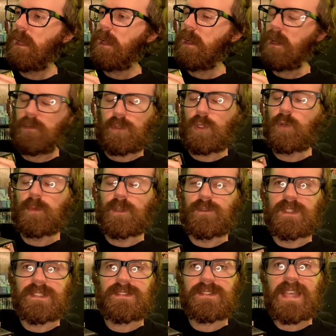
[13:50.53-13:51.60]
uh, two
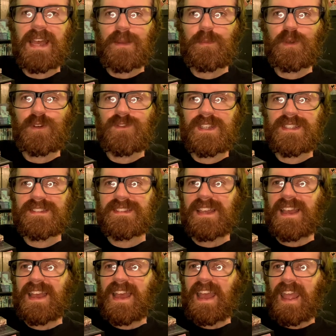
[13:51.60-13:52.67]
movies, ten movies,
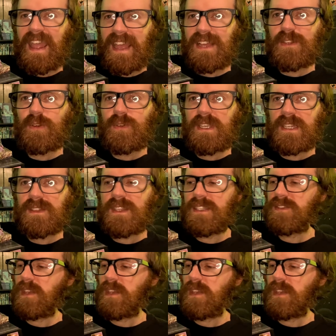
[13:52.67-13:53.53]
and you get this